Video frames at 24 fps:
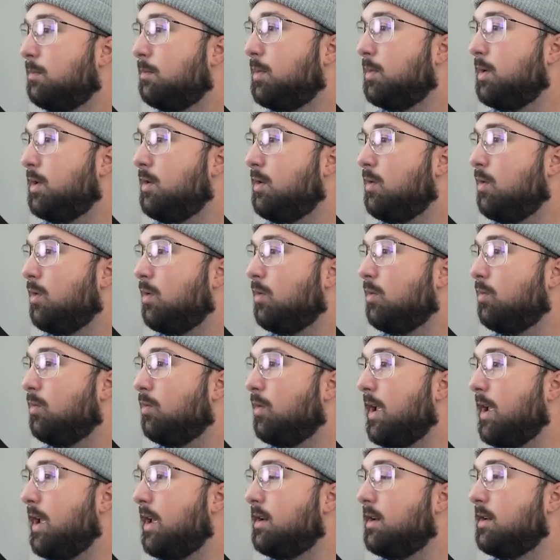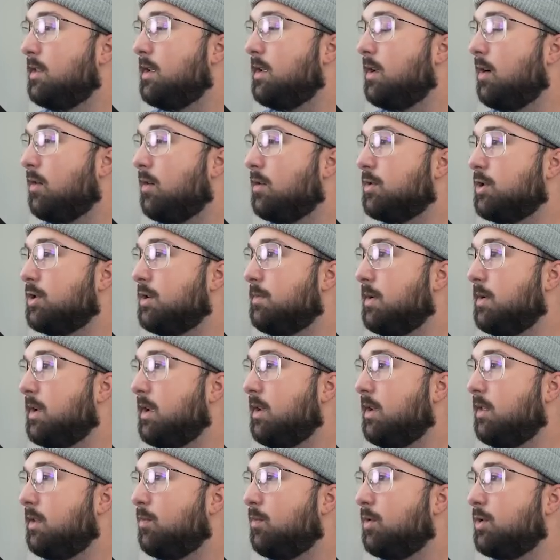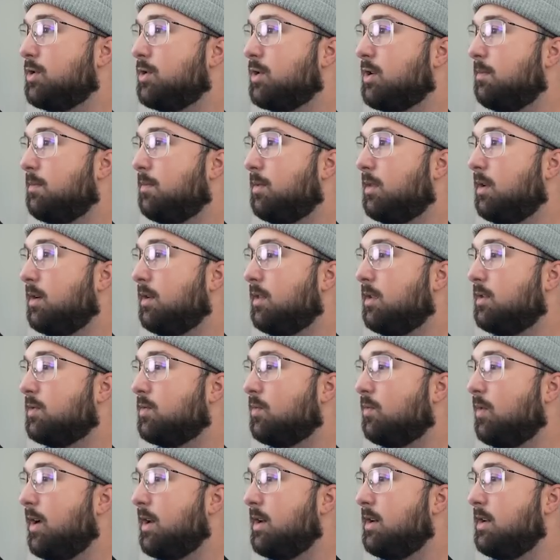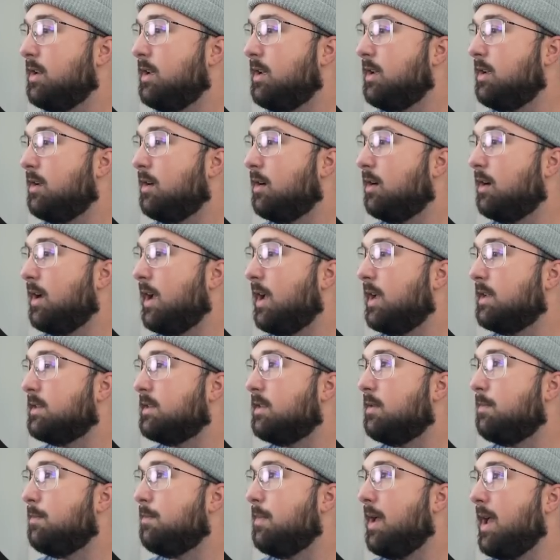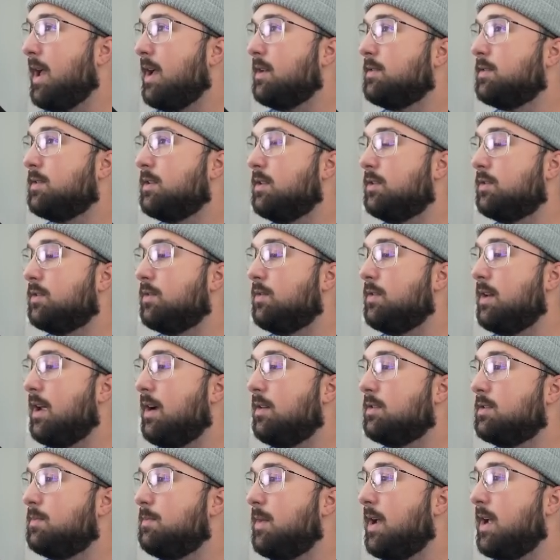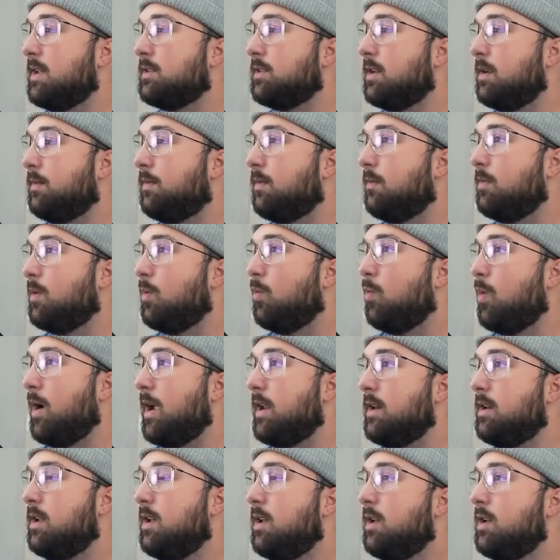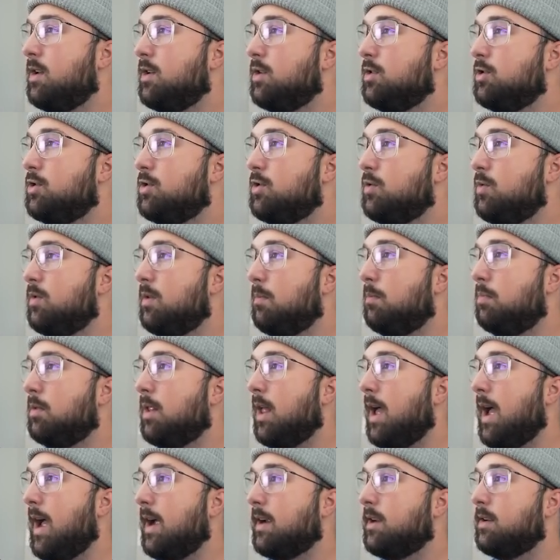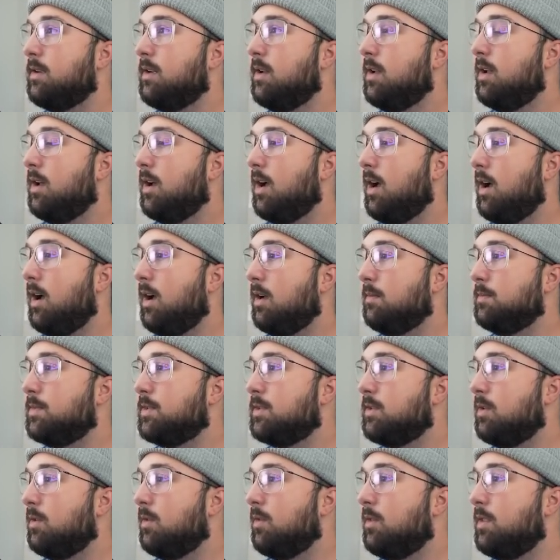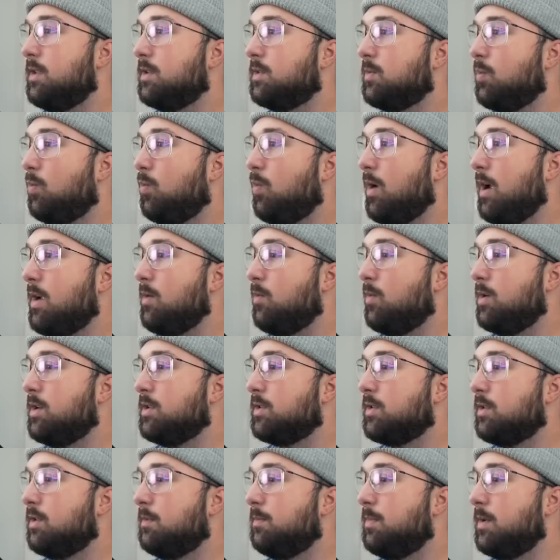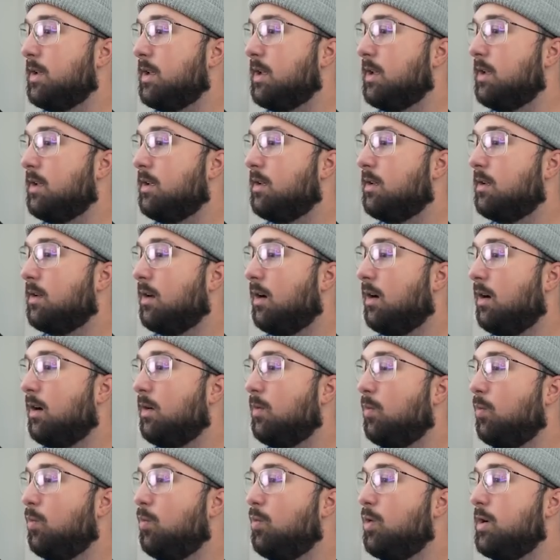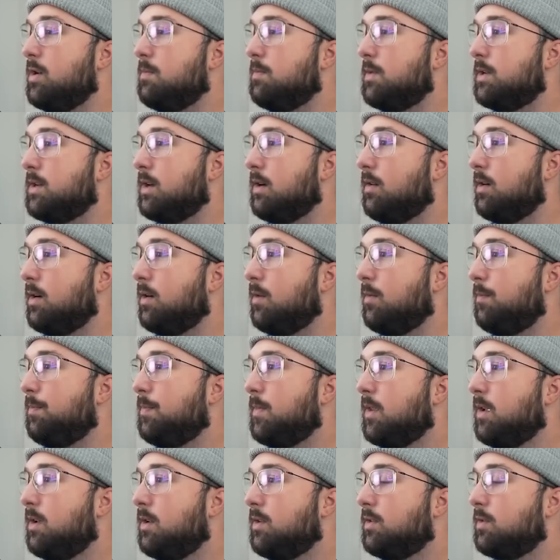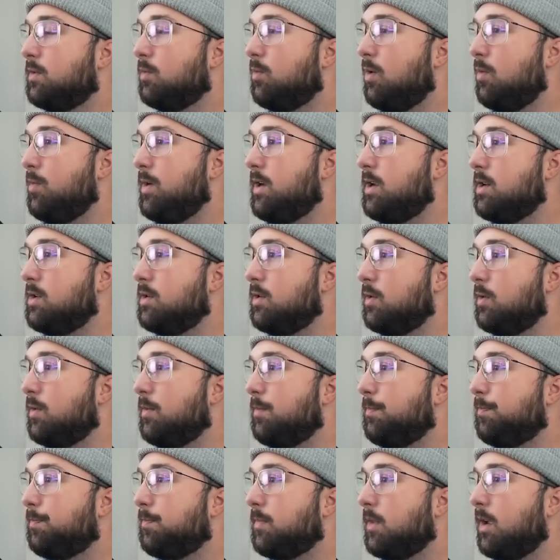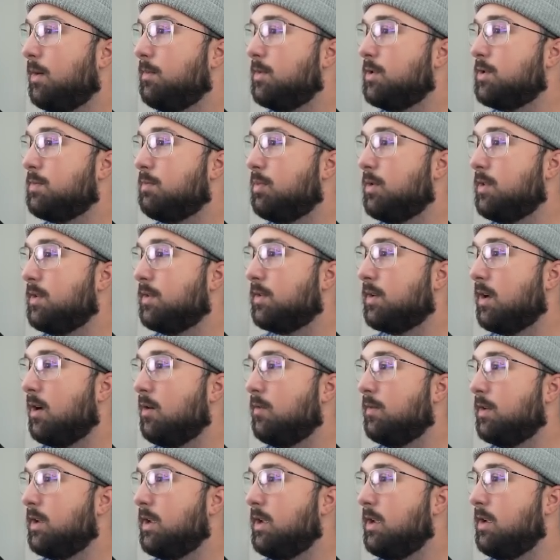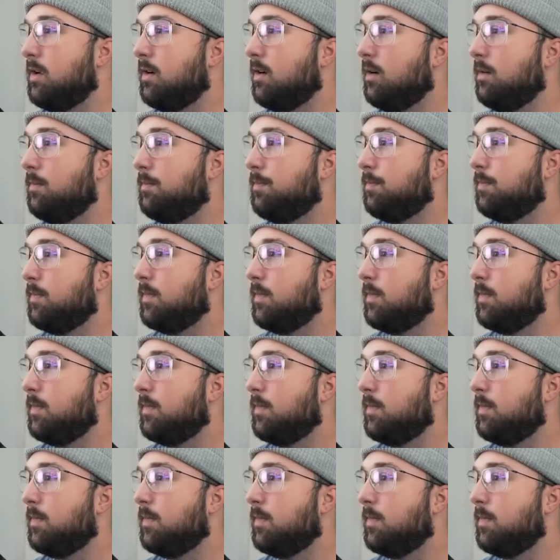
pure red in the RGB. And then we're just going to plug this right into here as the mask. And so now it's masking from the white to the black. So this white one is going to be our wood material. So what we can do, I'm going to just bring this guy over here,